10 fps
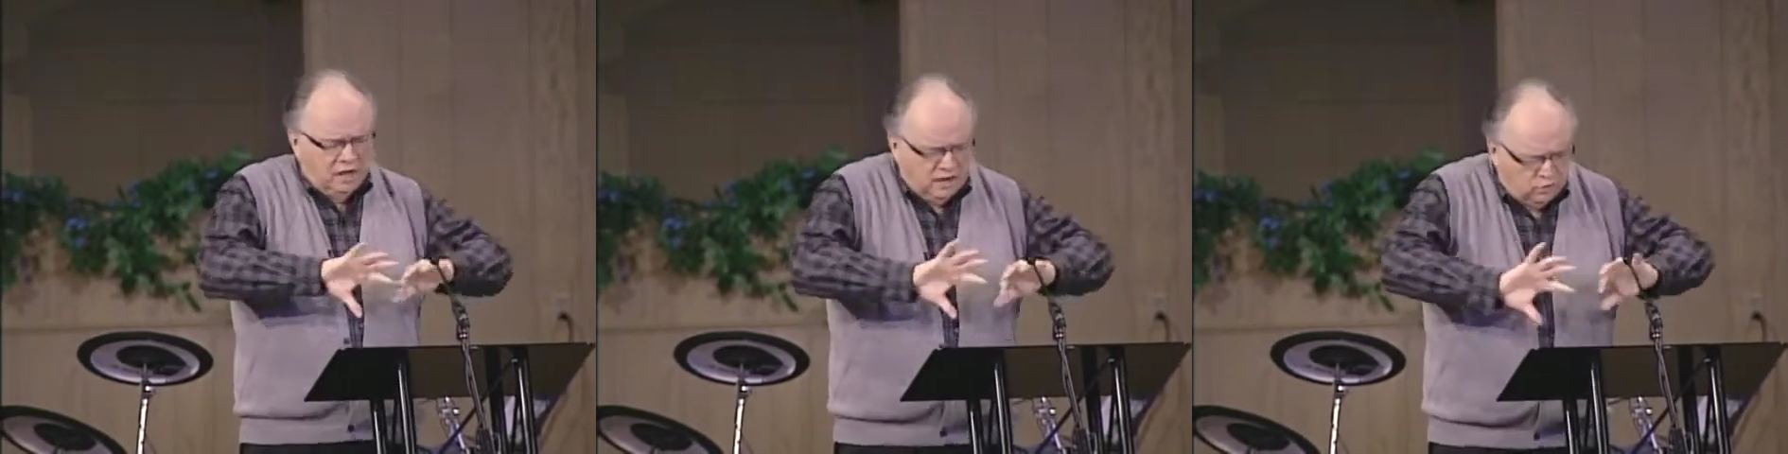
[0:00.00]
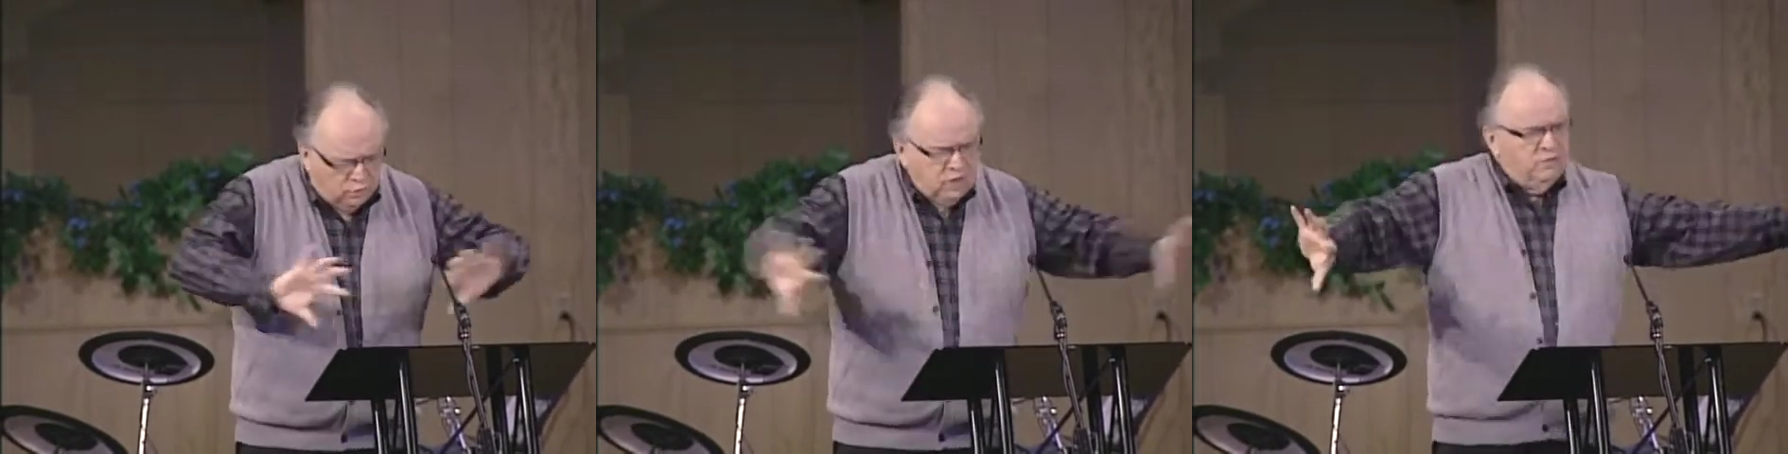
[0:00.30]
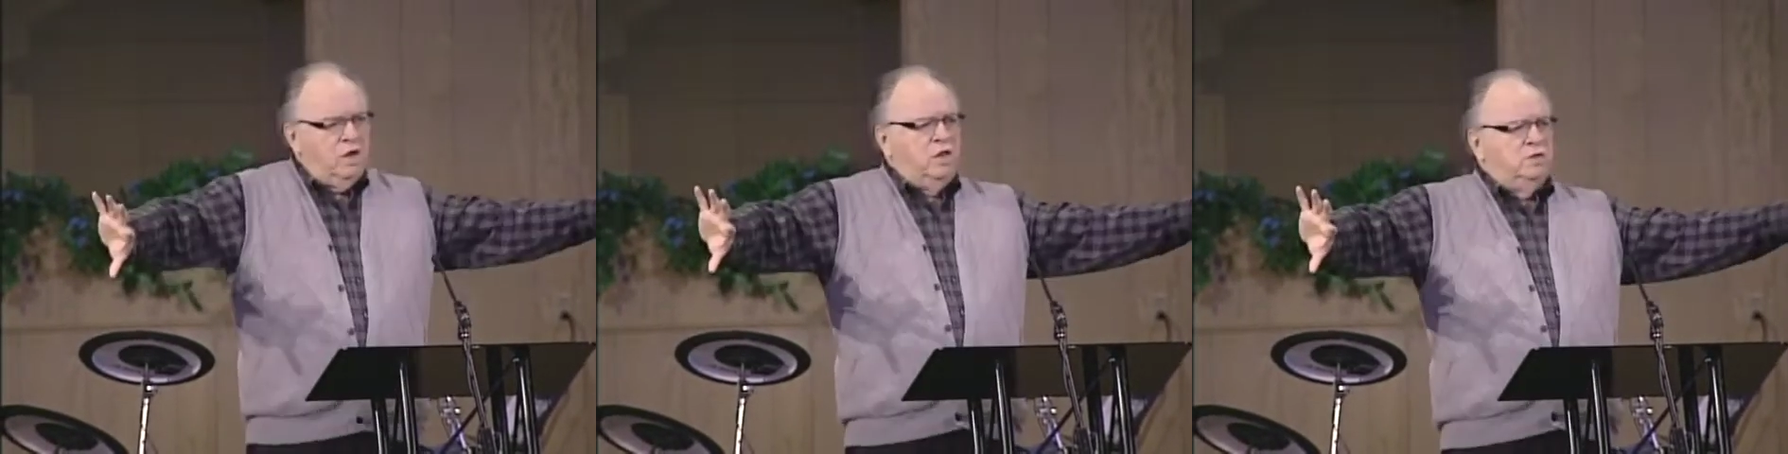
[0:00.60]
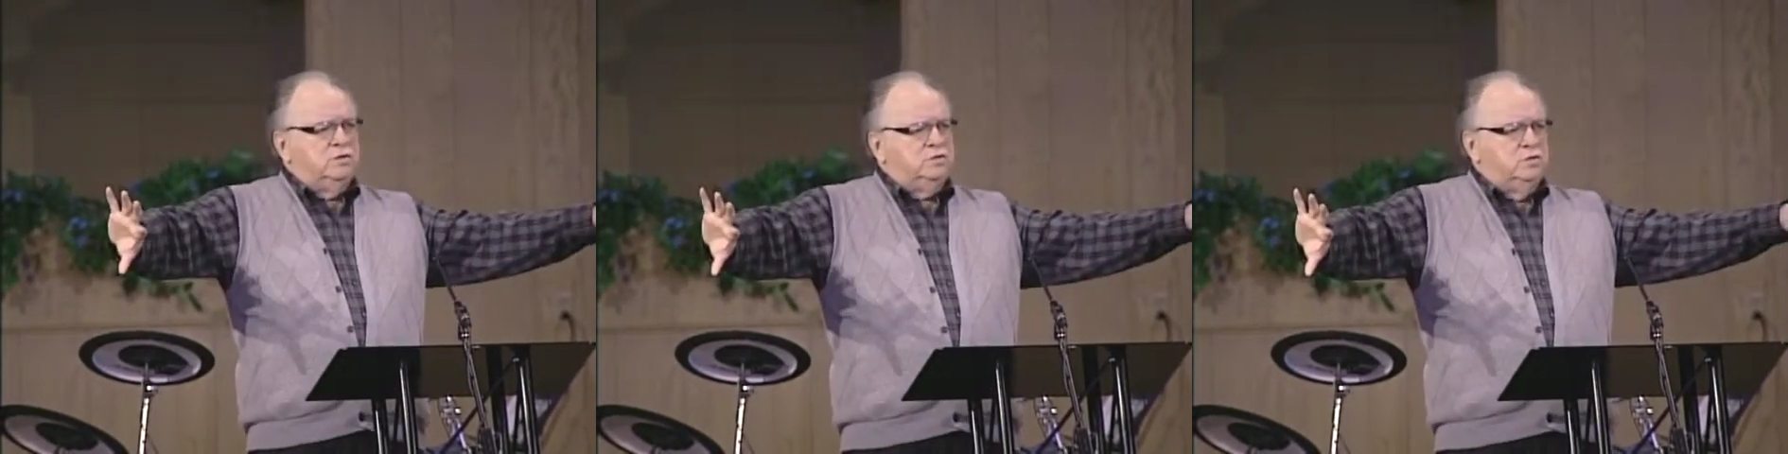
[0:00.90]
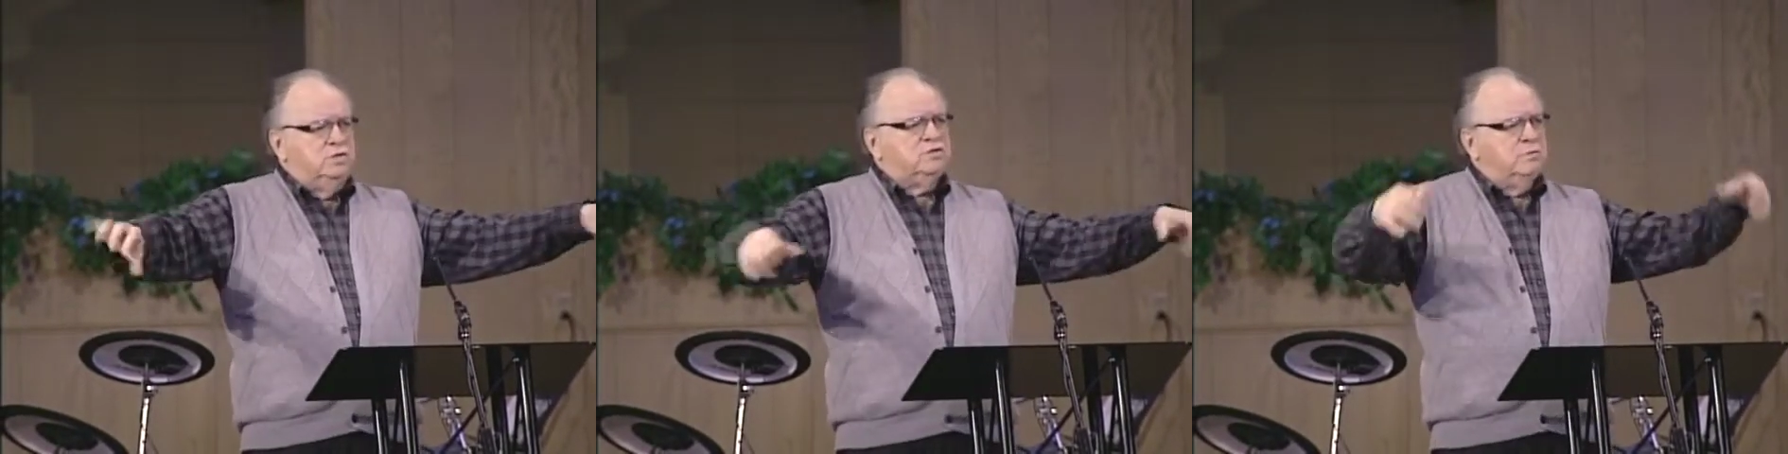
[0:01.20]
get rid of all those
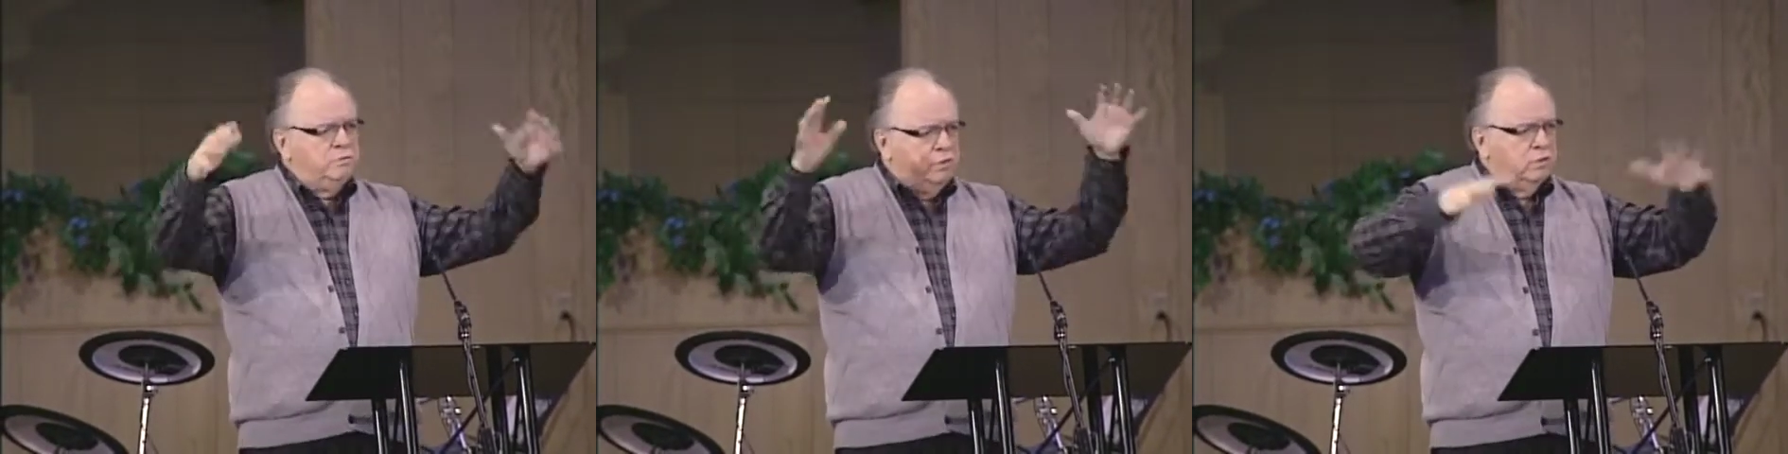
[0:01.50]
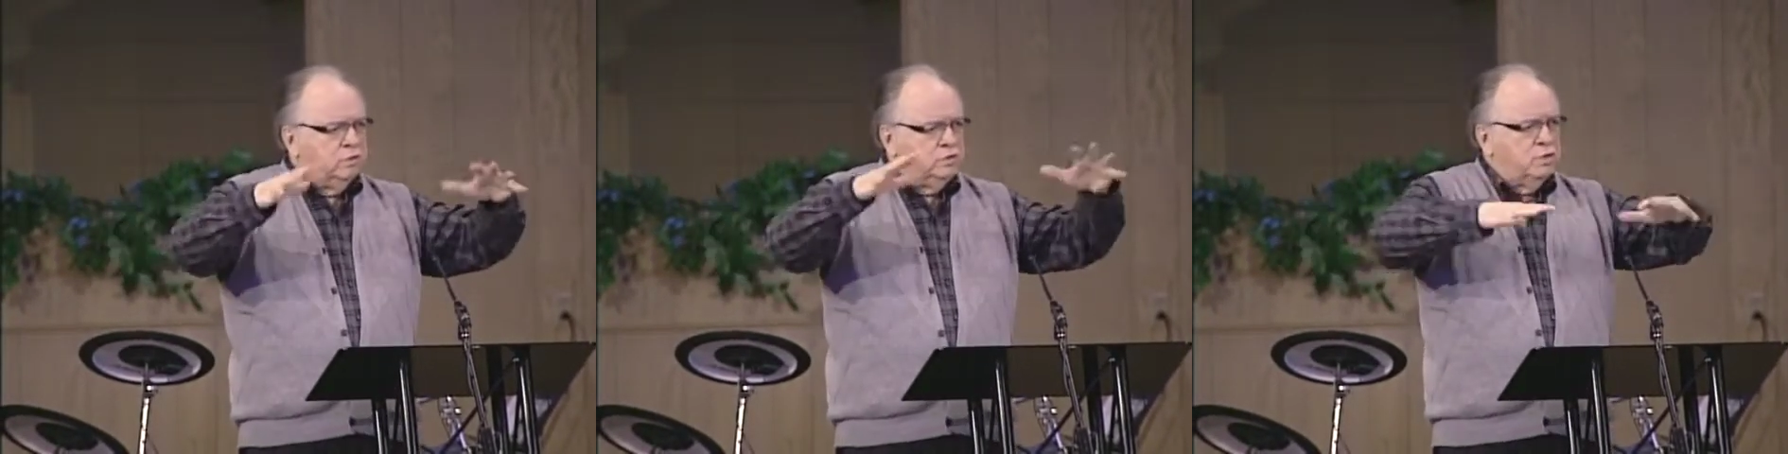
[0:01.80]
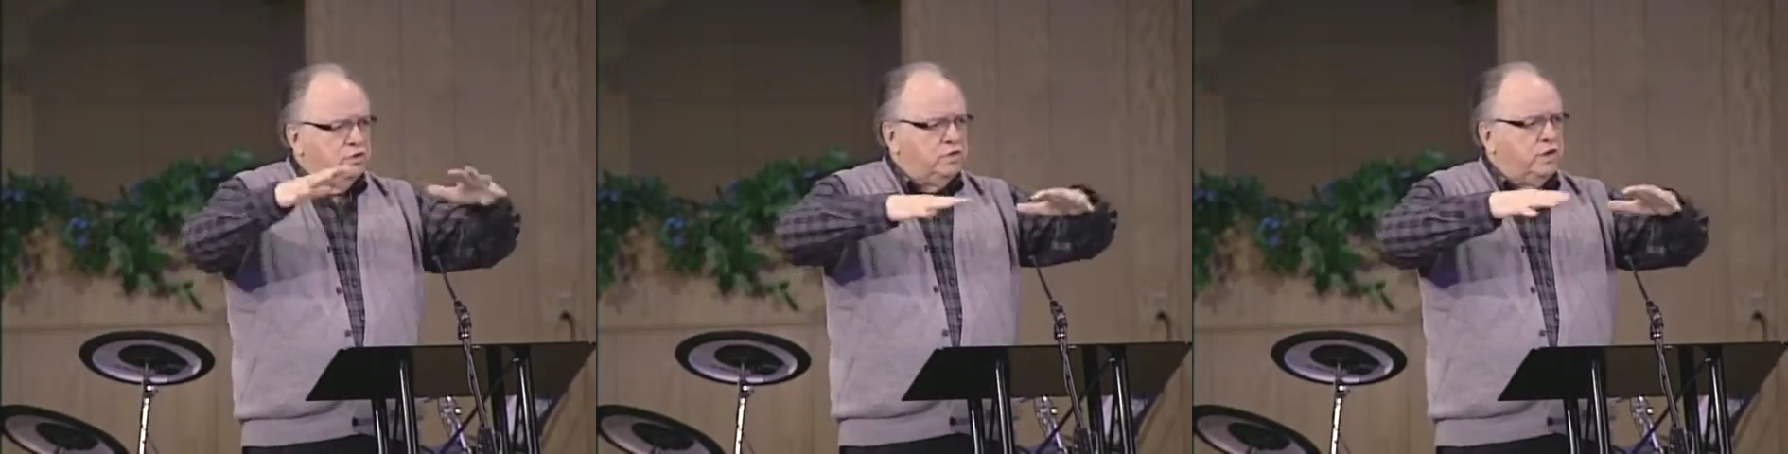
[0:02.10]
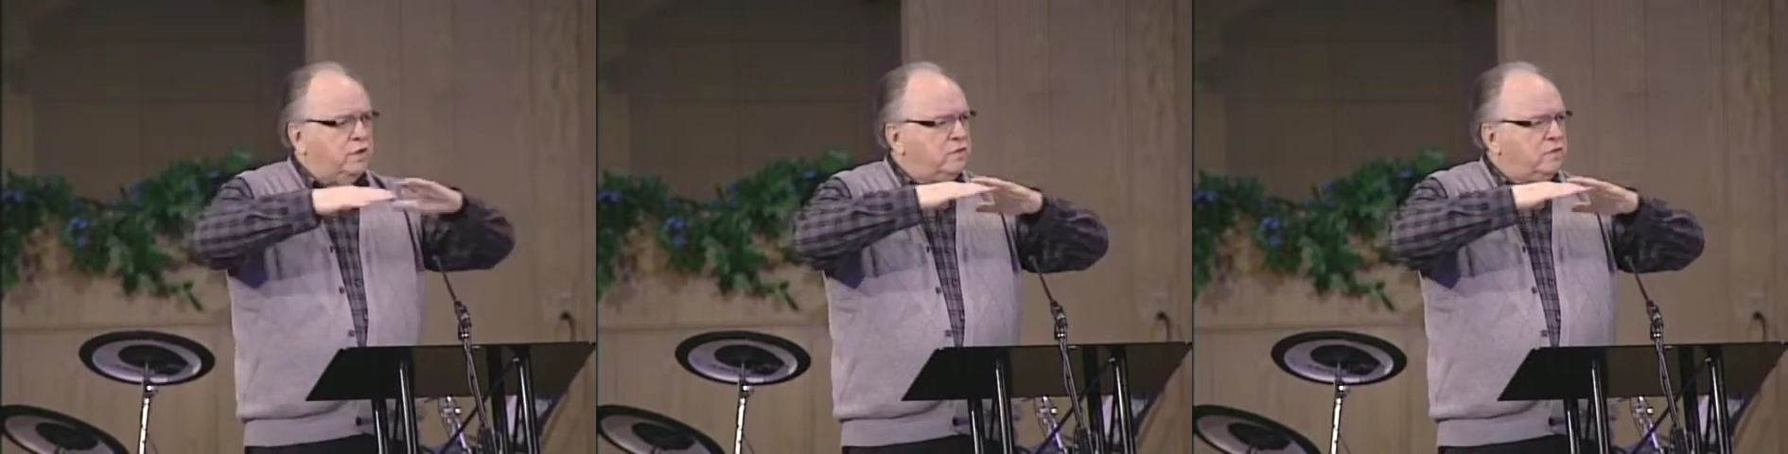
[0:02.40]
roots, put dirt there,